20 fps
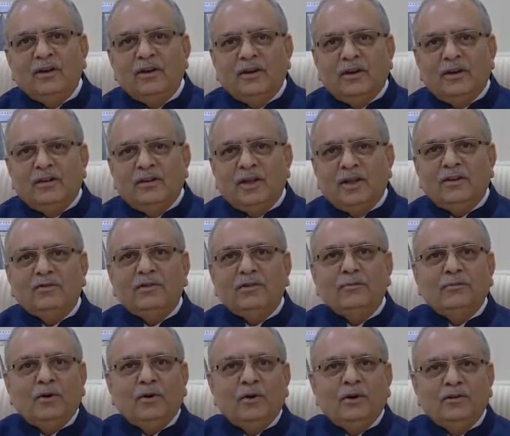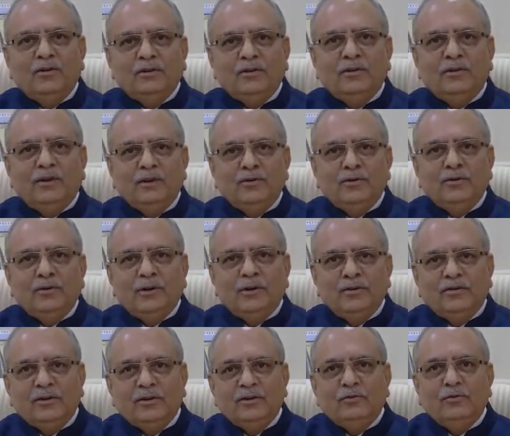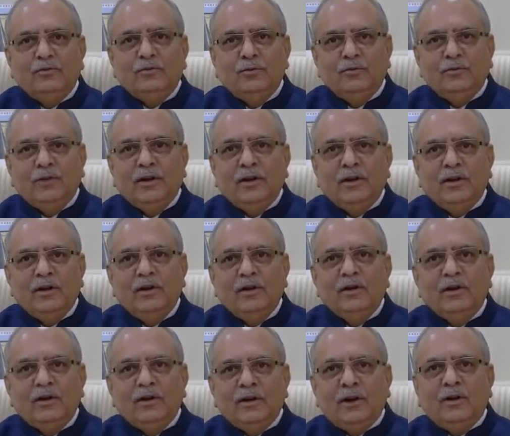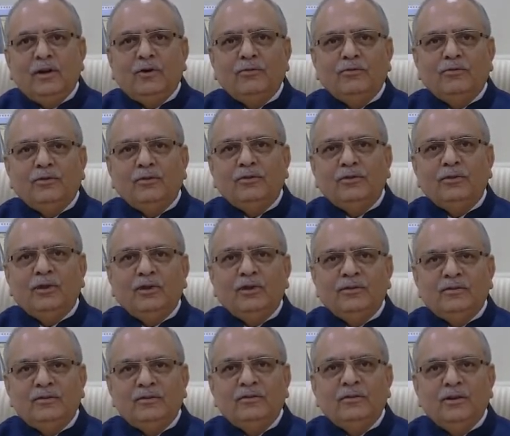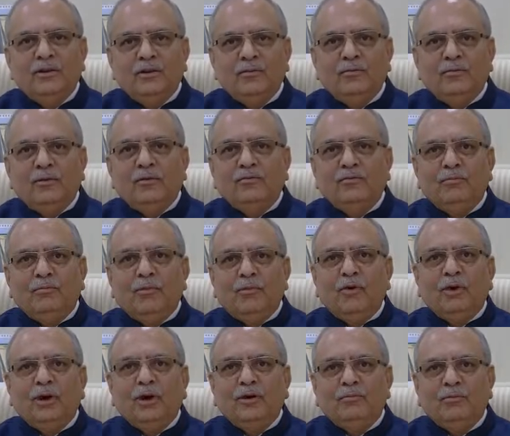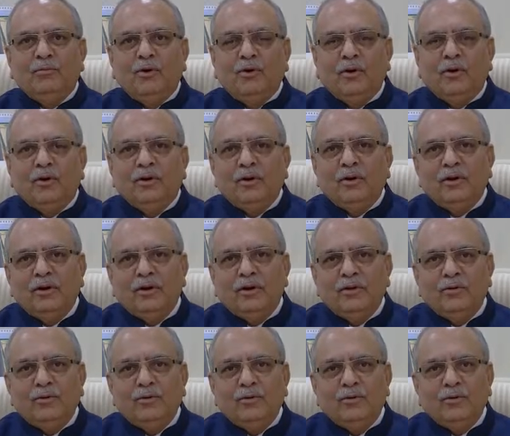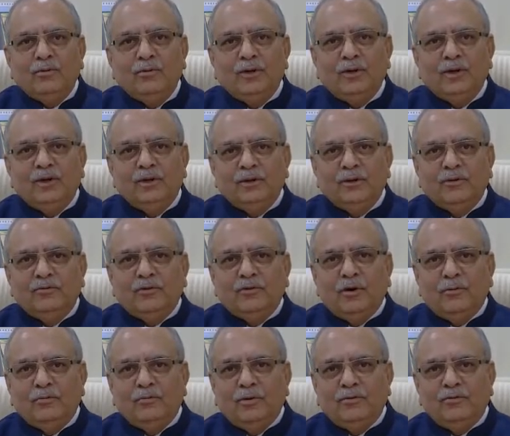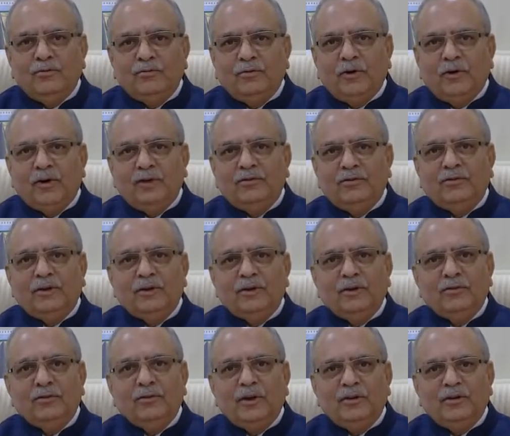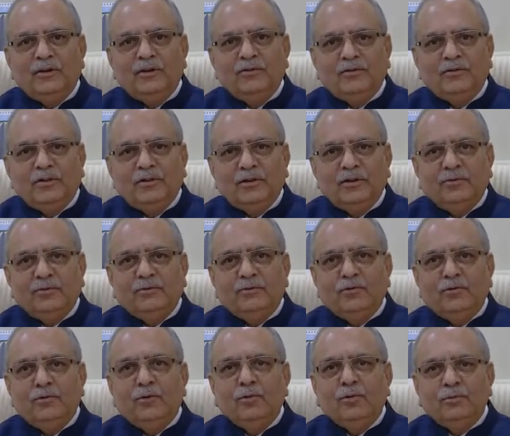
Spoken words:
that's the policy that today says you will. And of course, there's more and more going to be in the form of incentivization if you do